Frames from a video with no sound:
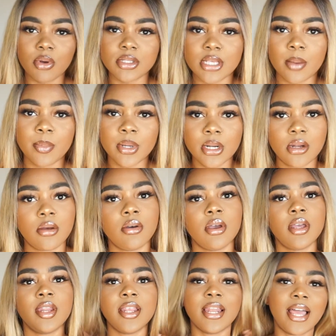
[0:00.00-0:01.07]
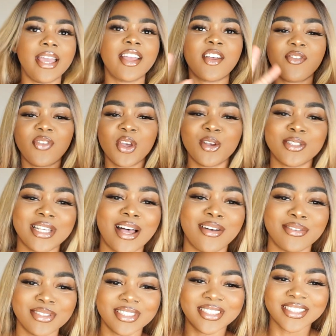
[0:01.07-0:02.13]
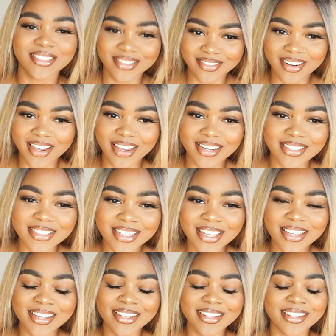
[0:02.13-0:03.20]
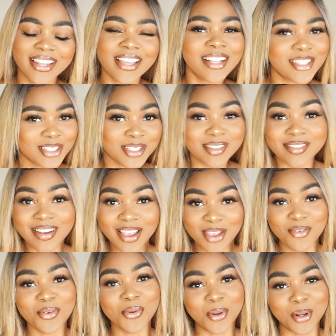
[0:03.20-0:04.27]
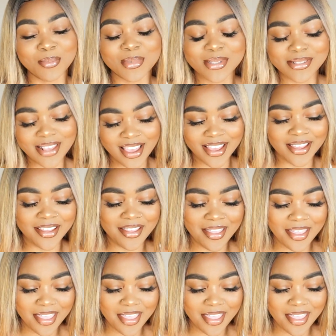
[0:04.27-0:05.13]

Once I put it on, it like fills out just right like just right you know what i'm saying